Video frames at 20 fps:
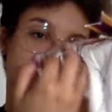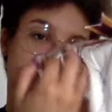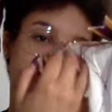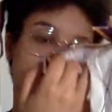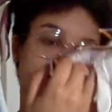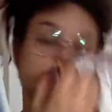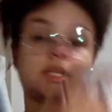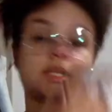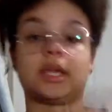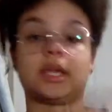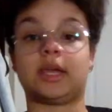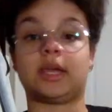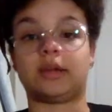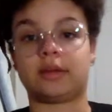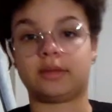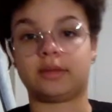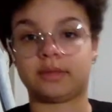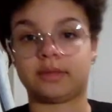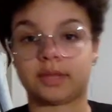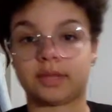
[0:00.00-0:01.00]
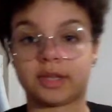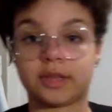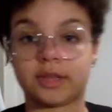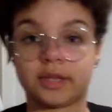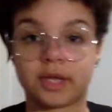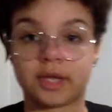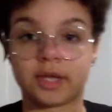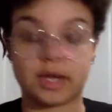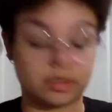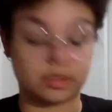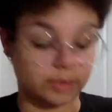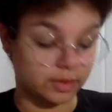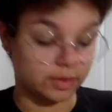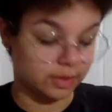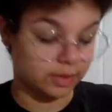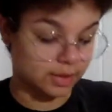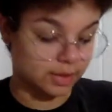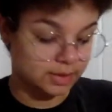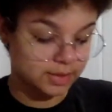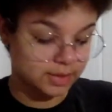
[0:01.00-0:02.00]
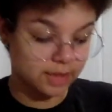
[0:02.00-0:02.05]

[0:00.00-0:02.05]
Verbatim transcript: Because again, thick anime thighs.